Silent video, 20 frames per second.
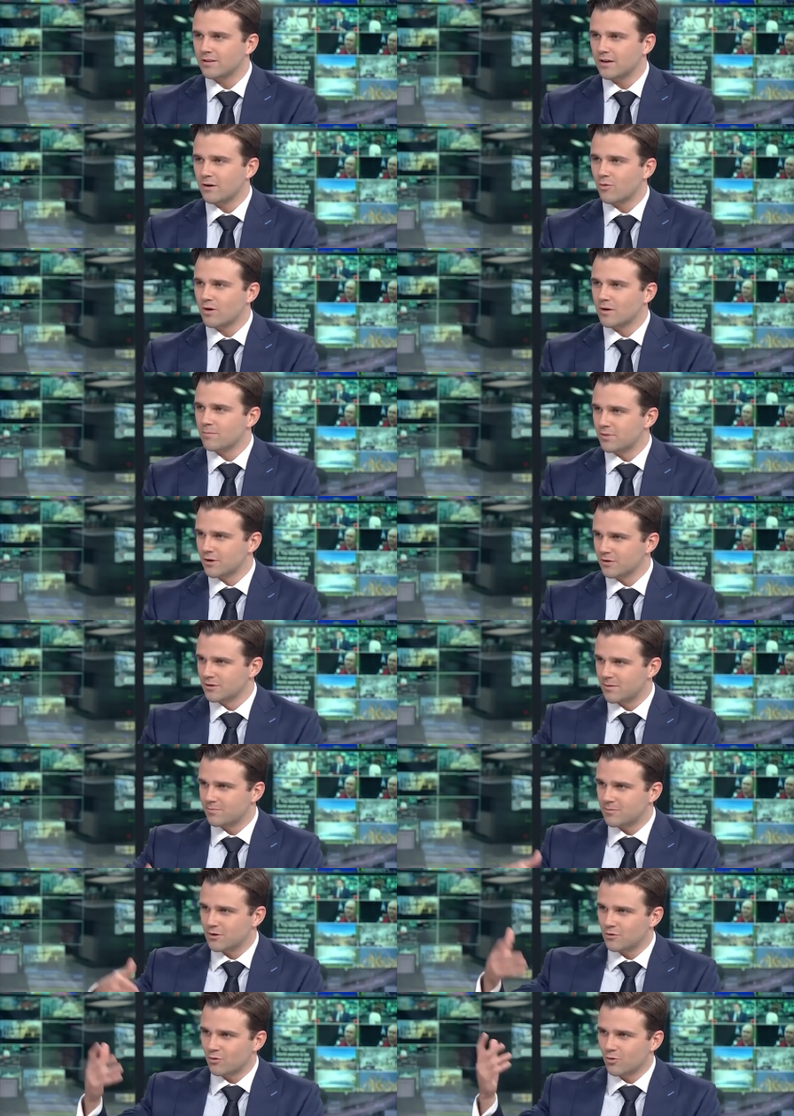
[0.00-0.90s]
They want to build
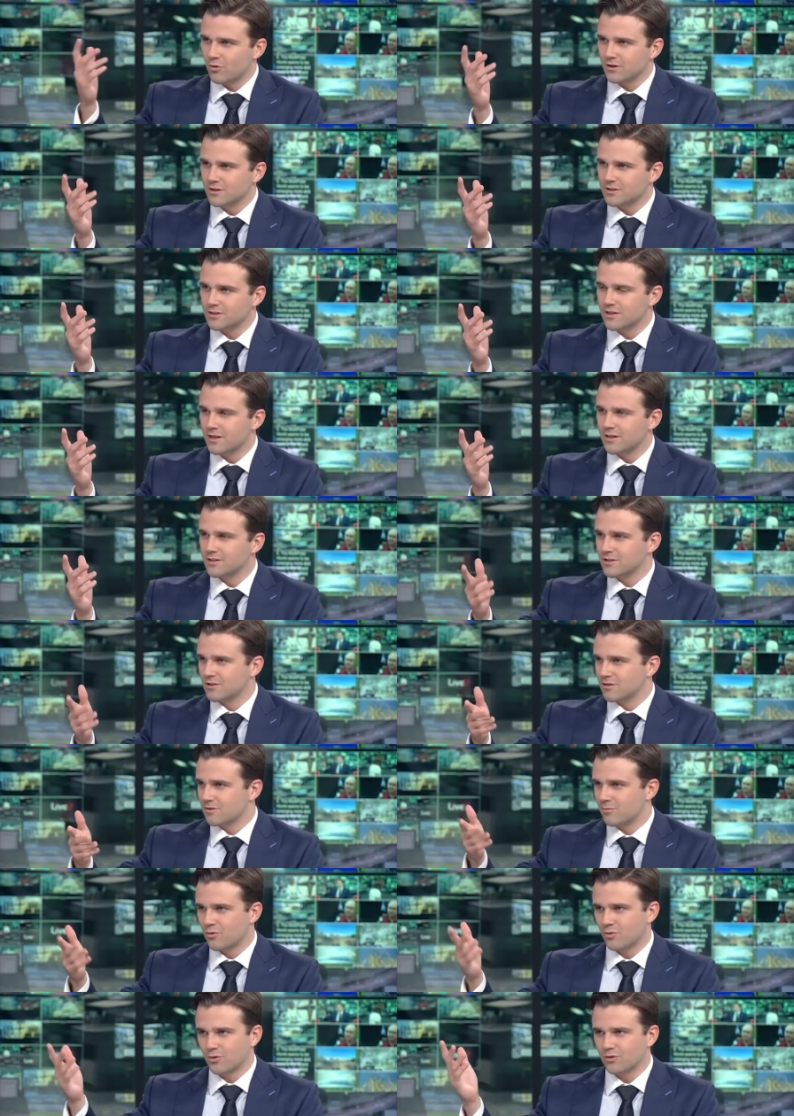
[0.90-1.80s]
up the Nordic states
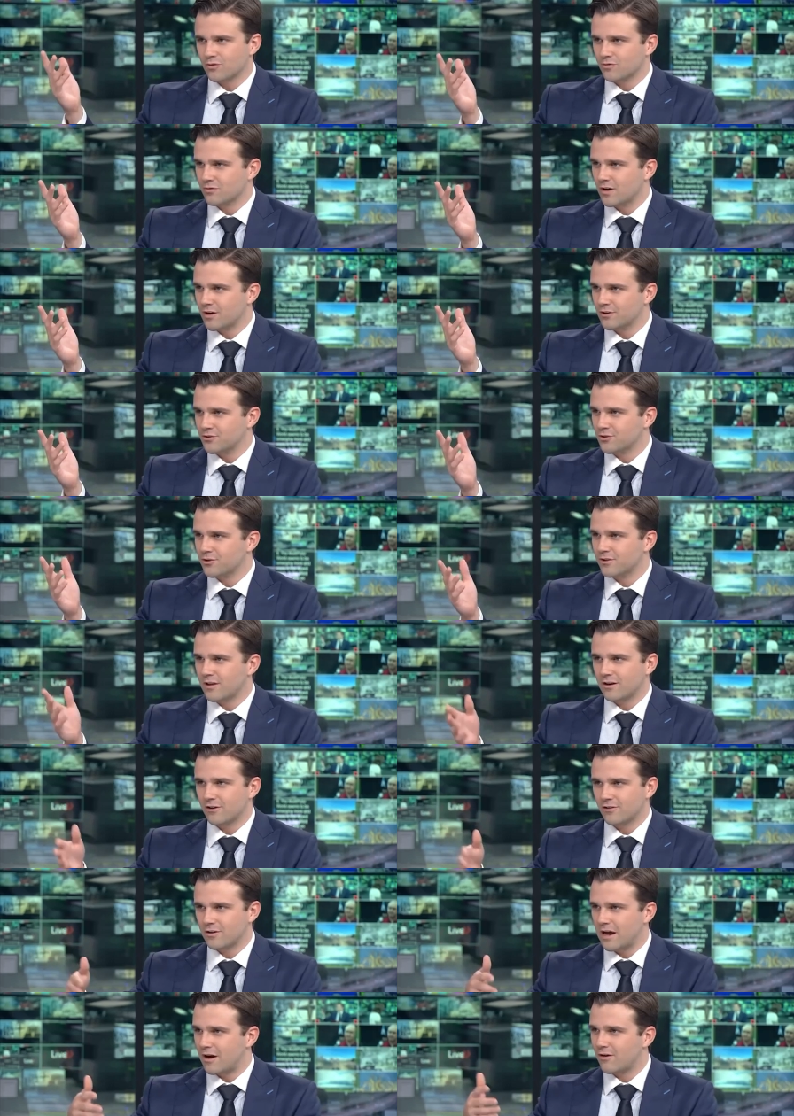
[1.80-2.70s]
on the border of Russia
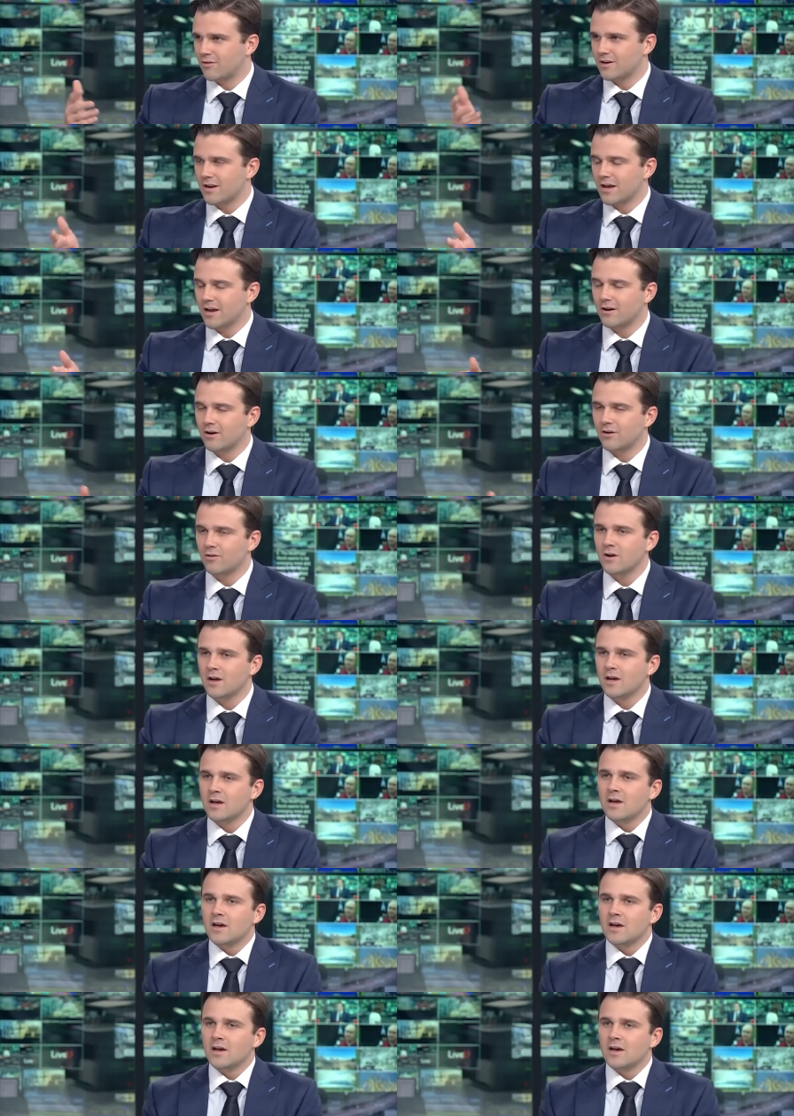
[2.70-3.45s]
that are now in NATO.